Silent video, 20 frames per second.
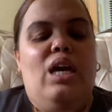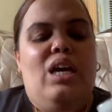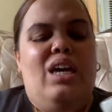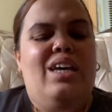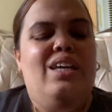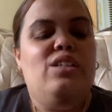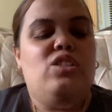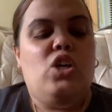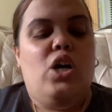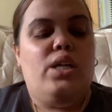
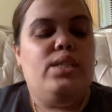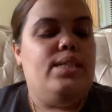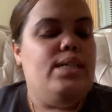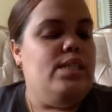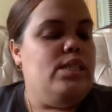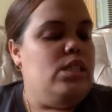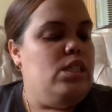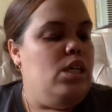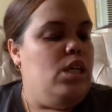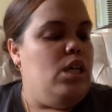he's
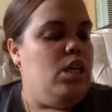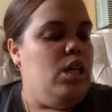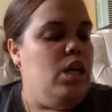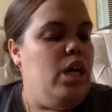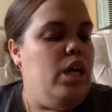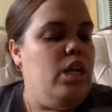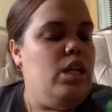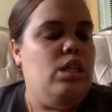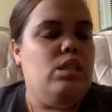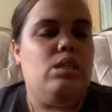autistic
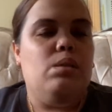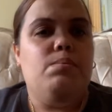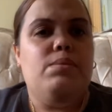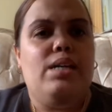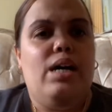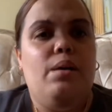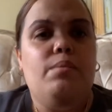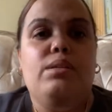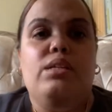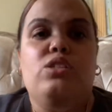and
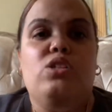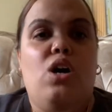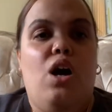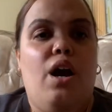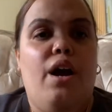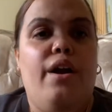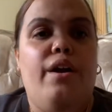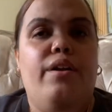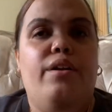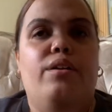sometimes it's
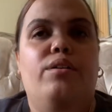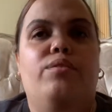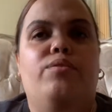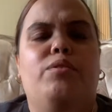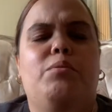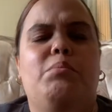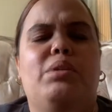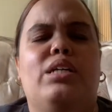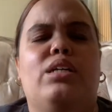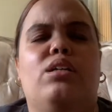hard for
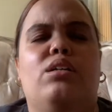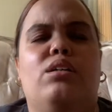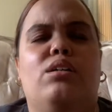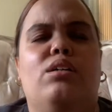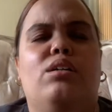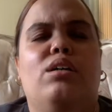me to,